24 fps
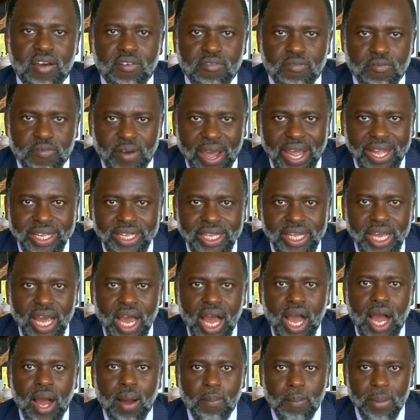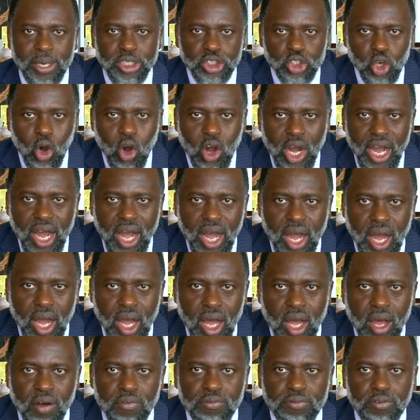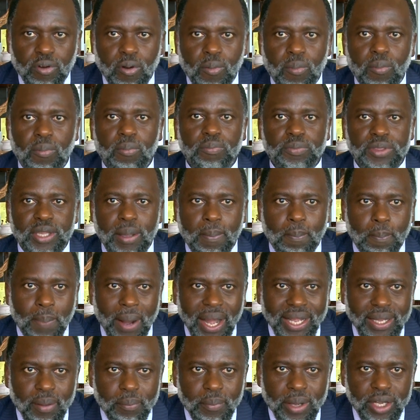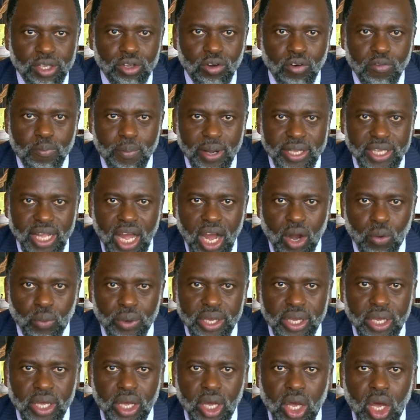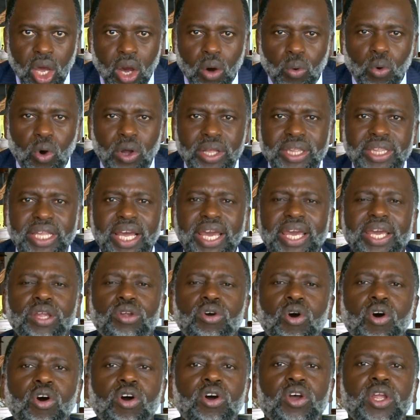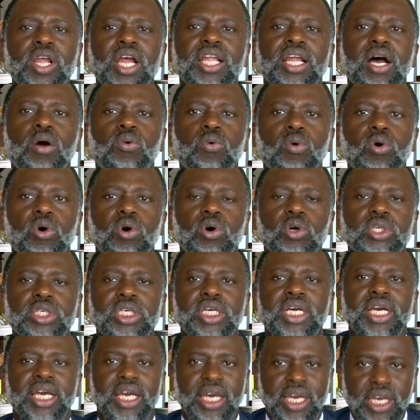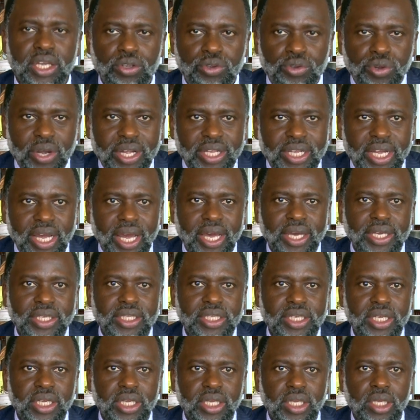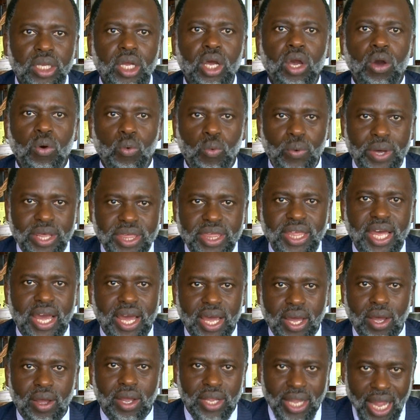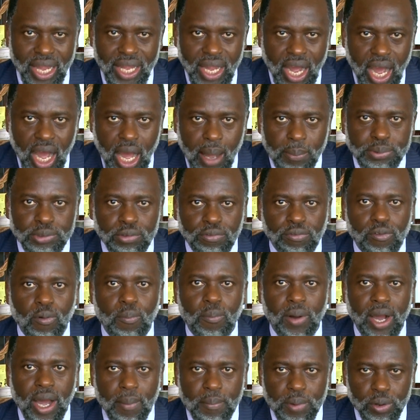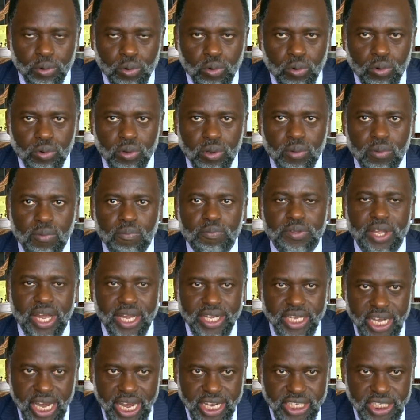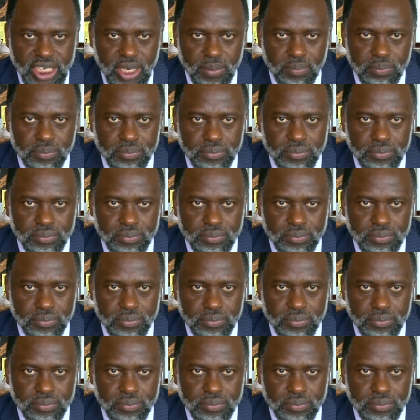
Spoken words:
Velia Manyonga from the Parliament of Malawi won the inaugural award in 2018 with runner-ups from Cameroon and Kenya.